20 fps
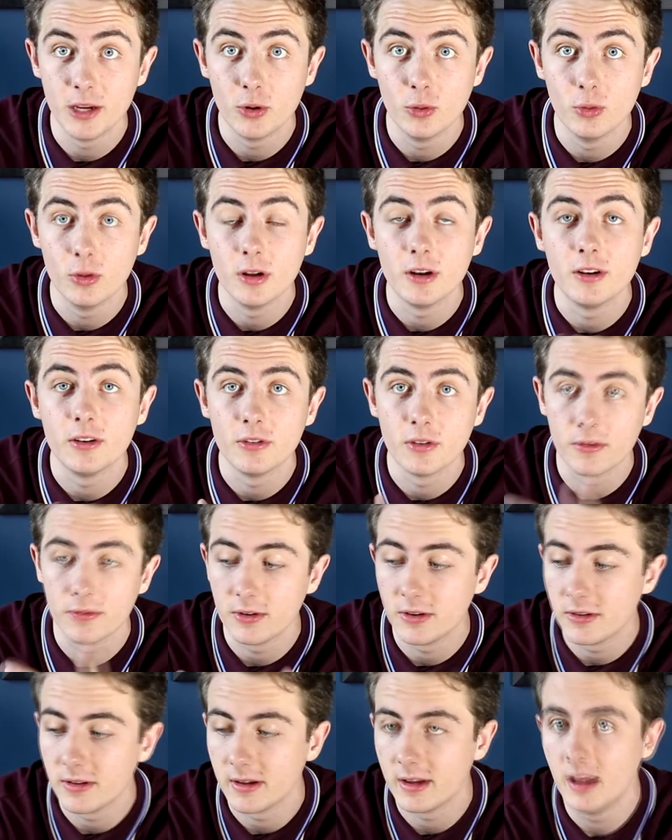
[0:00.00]
cooler because
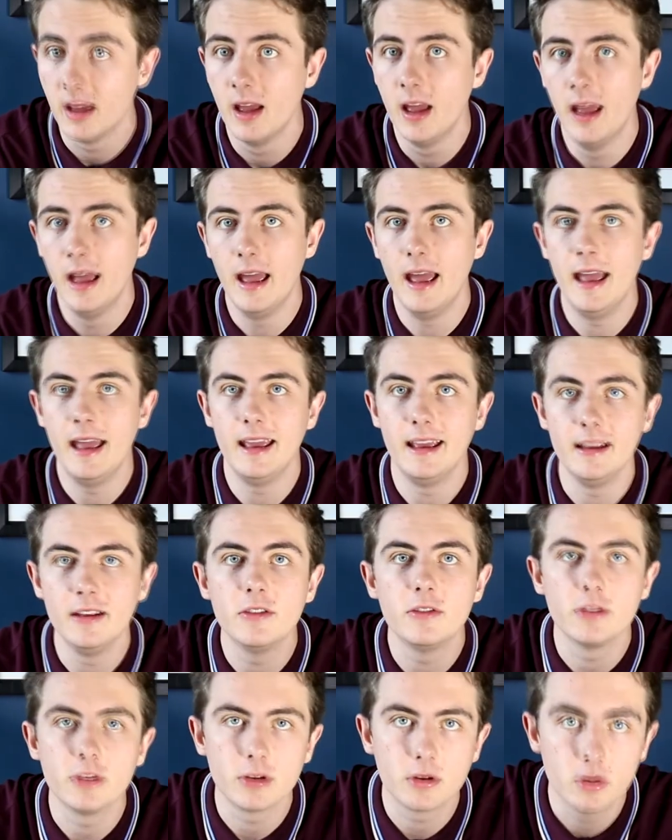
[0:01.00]
obviously
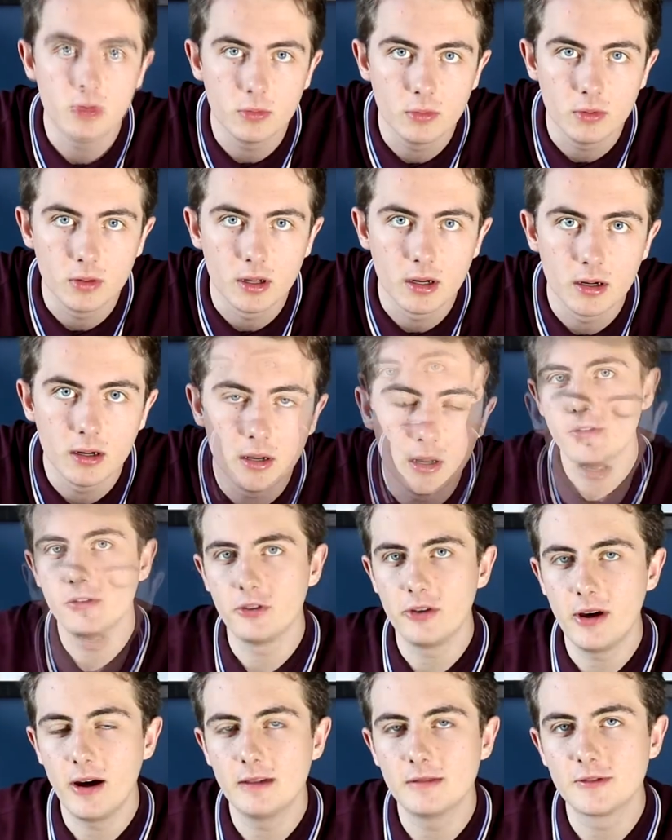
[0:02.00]
it's a cooler. So
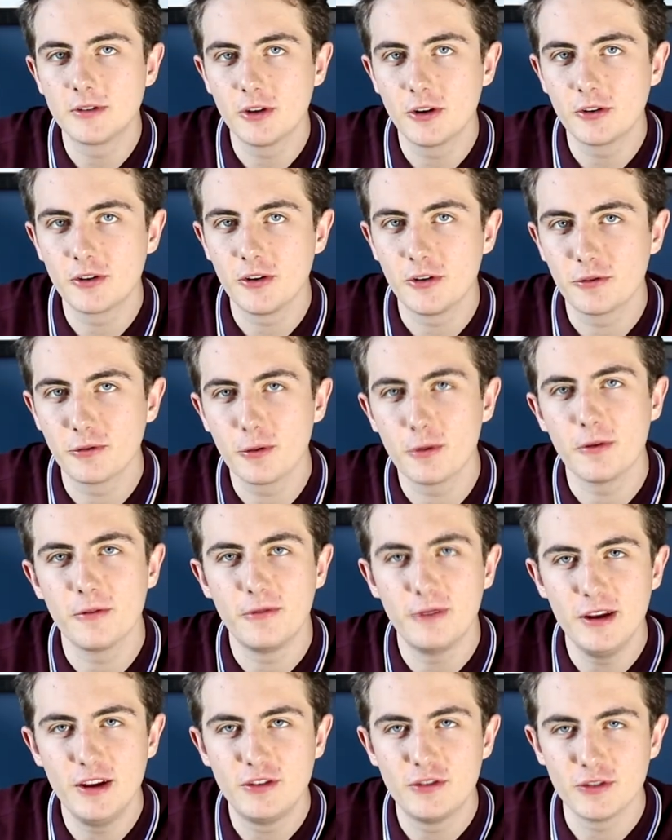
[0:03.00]
now I've talked you through the
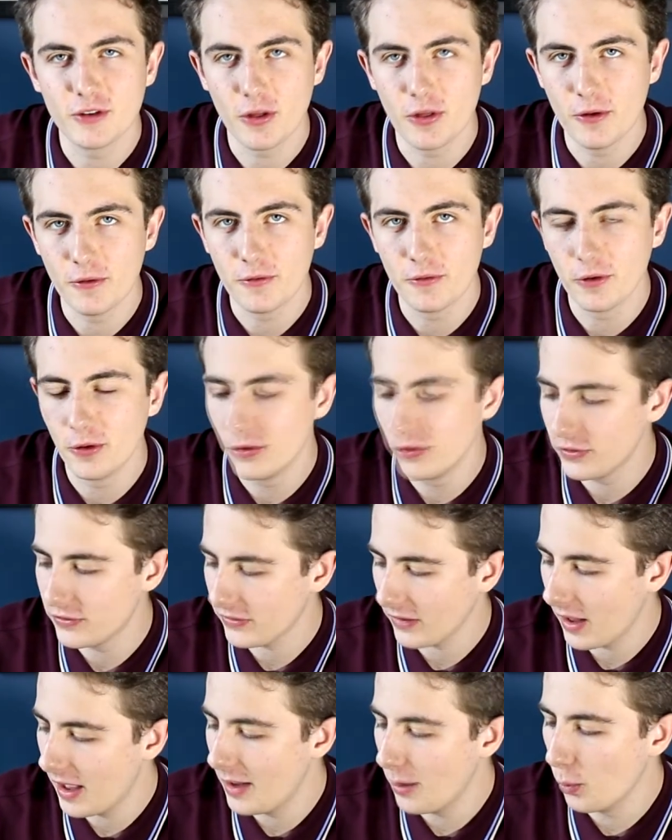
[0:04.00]
features on the front,
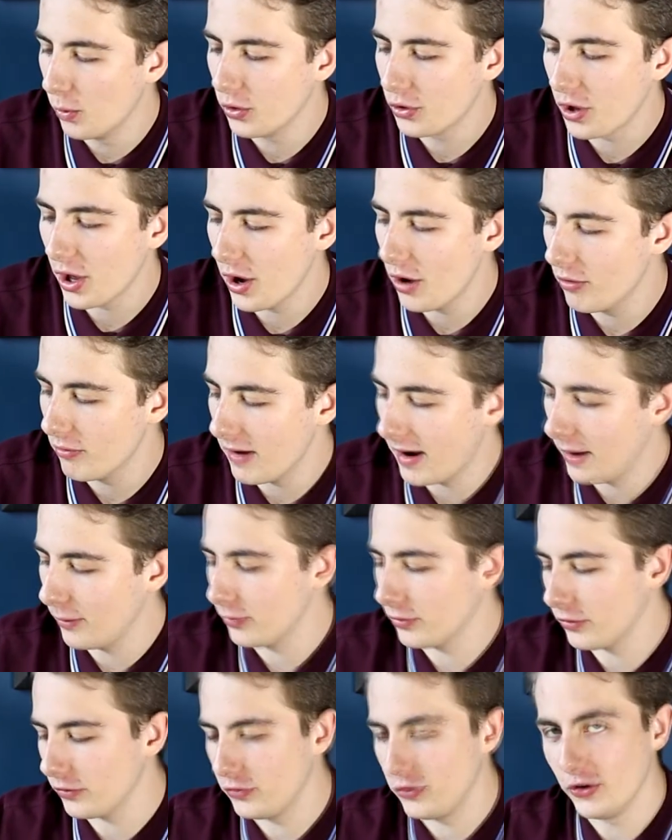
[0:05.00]
we'll go
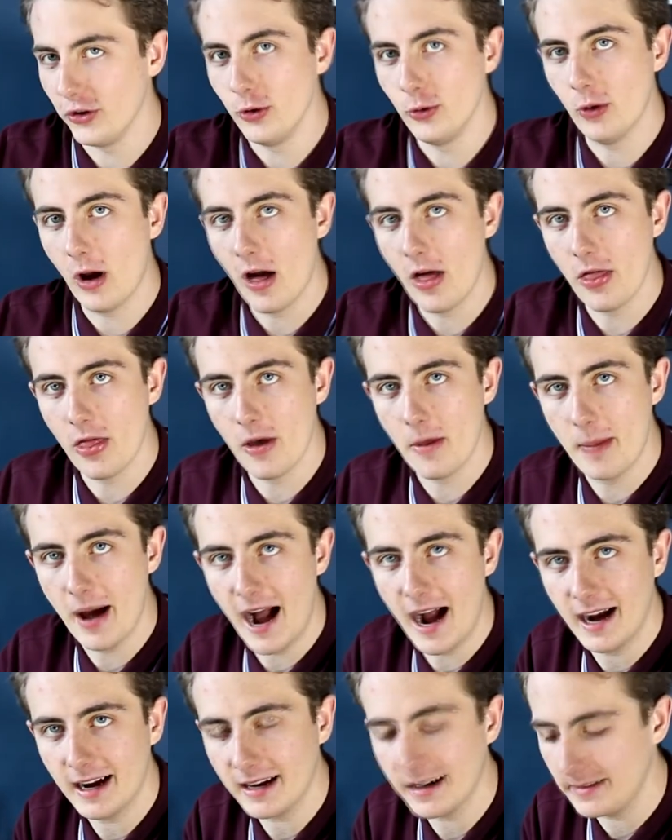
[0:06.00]
round to the
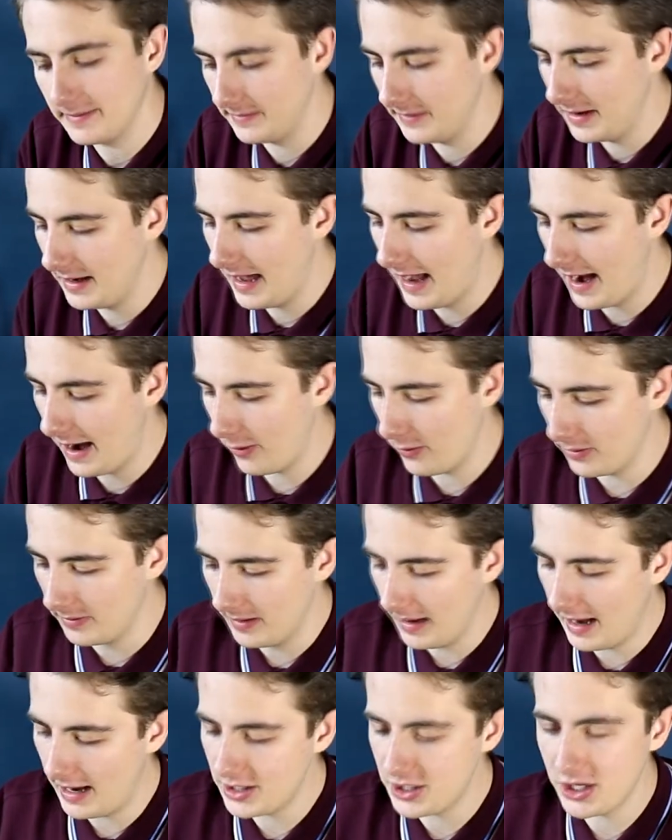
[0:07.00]
back. Now,
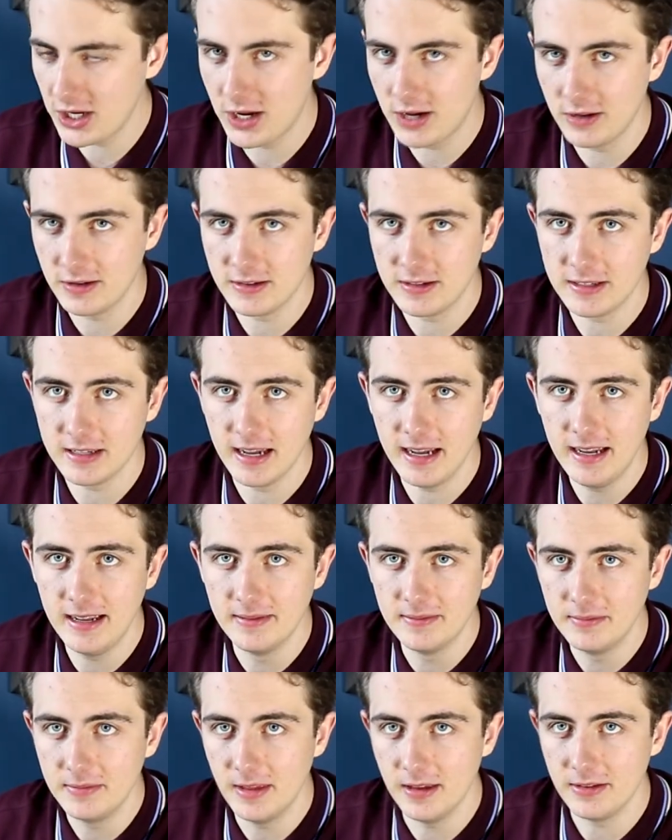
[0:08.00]
as you can see,
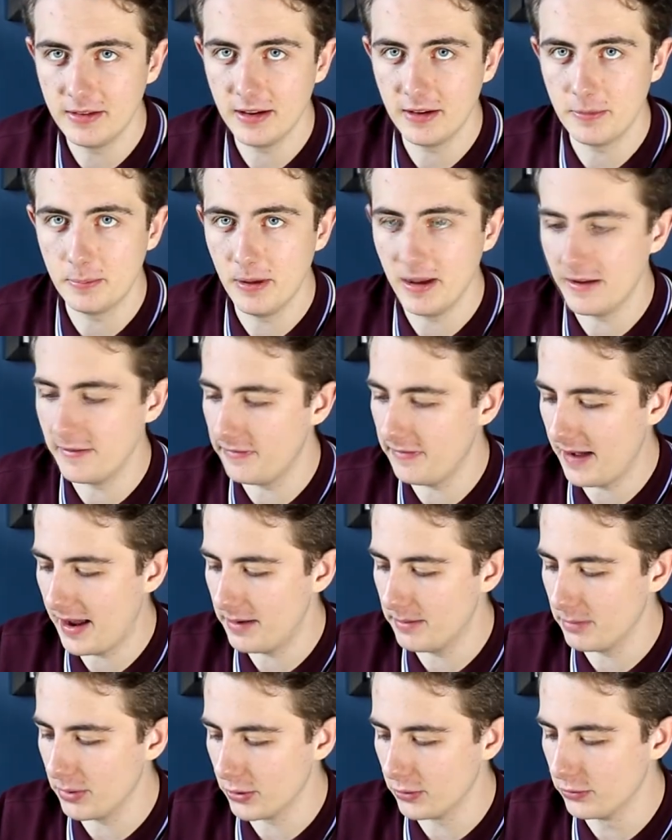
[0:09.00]
there's this big
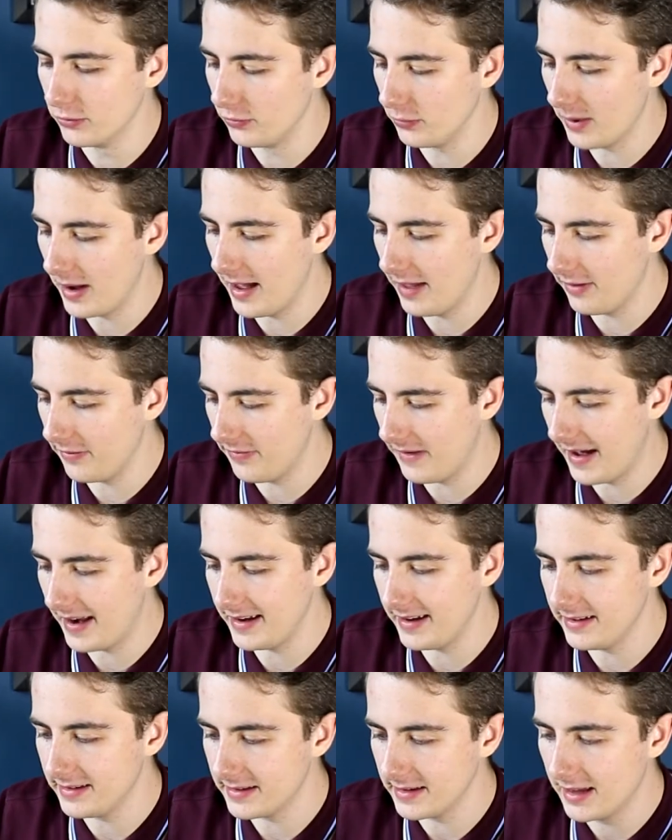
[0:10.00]
fan bulge where the fan
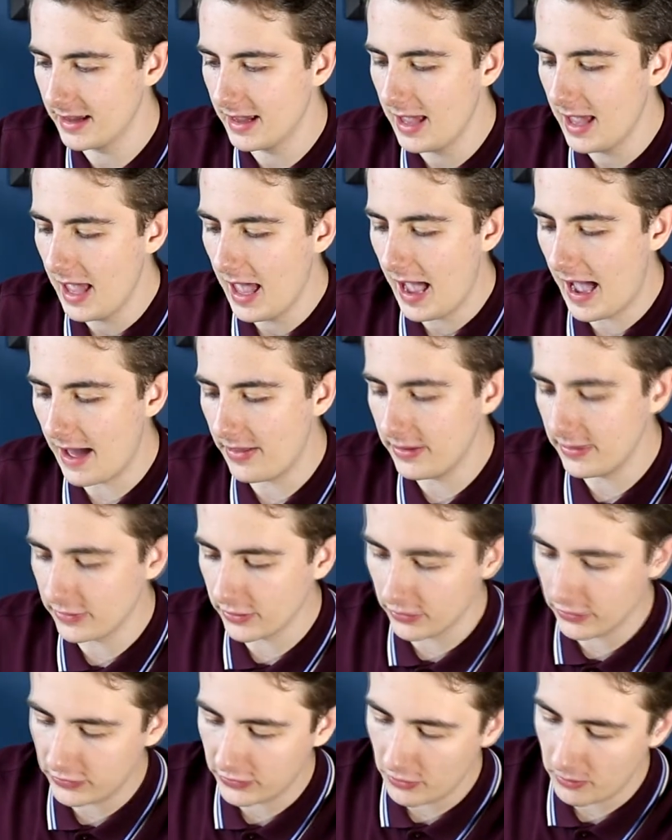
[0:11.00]
is, and there's
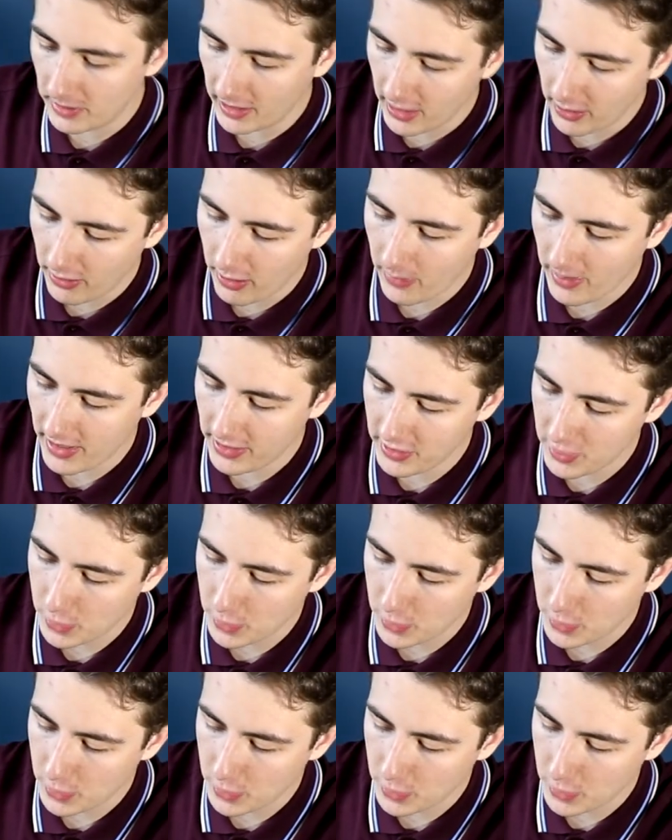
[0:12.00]
also below it where the